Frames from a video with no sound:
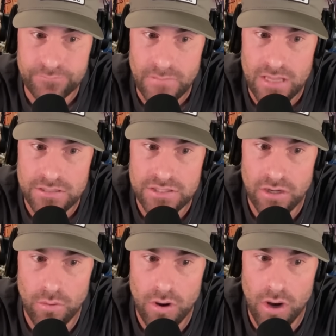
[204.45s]

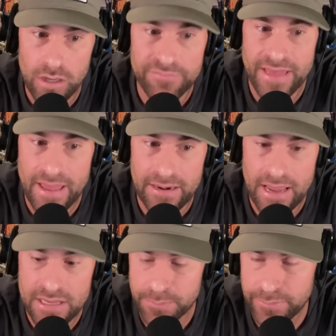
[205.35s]
So all of that
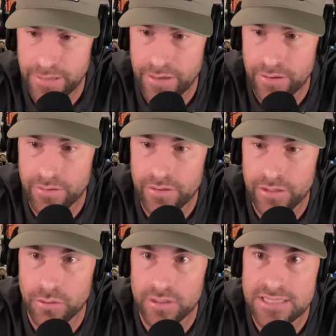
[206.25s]
as a player,
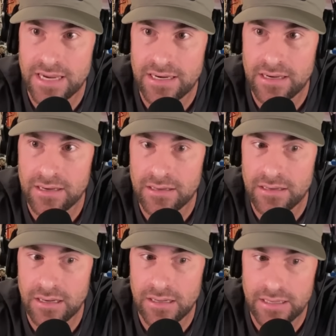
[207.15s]
you are taking
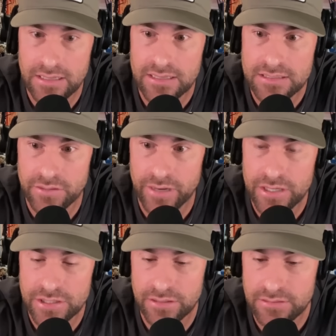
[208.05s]
into
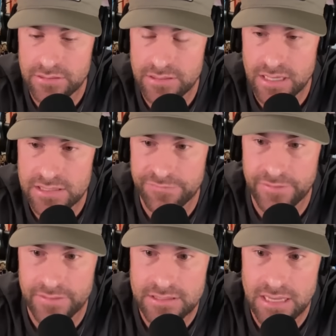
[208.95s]
consideration, does it
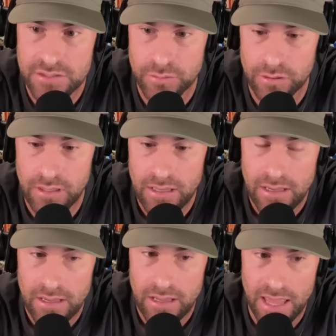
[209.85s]
fit in the schedule?
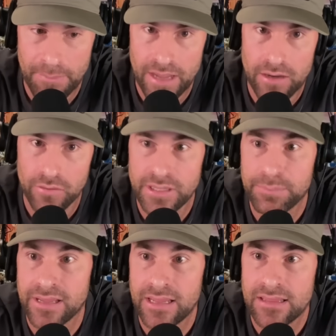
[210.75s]
Am I only
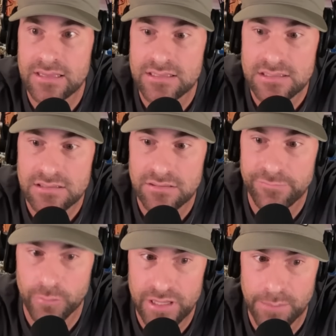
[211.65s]
playing this
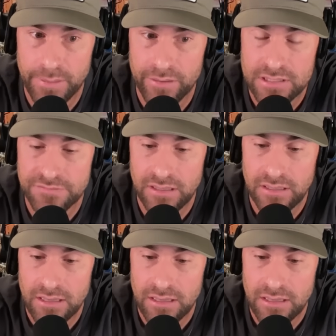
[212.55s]
for the appearance fee?